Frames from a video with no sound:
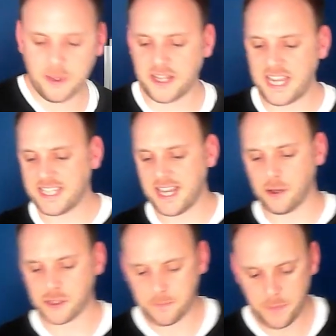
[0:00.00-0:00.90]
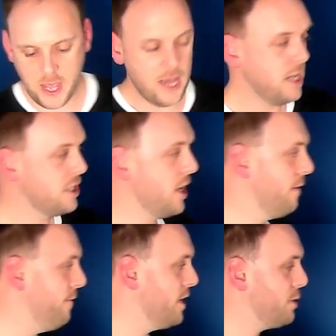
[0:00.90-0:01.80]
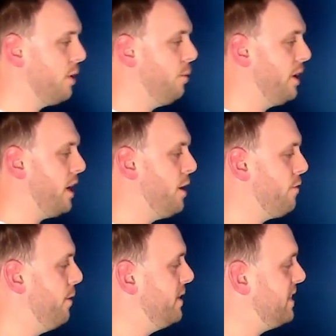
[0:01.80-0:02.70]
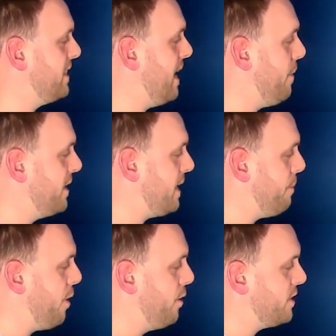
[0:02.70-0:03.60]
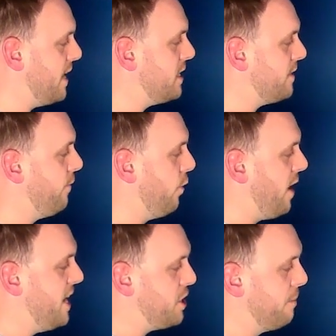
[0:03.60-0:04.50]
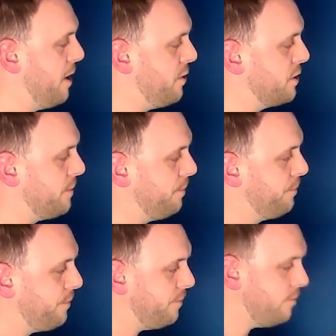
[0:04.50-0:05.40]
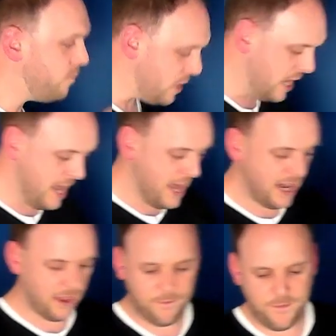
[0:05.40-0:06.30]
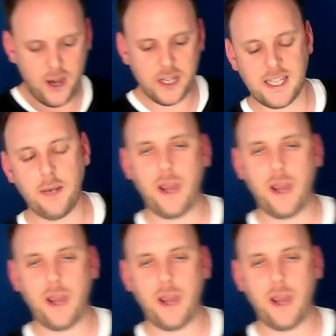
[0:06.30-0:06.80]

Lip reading: the details. So the first one I want to go through is the step-by-step process for HMOs. Now the first thing we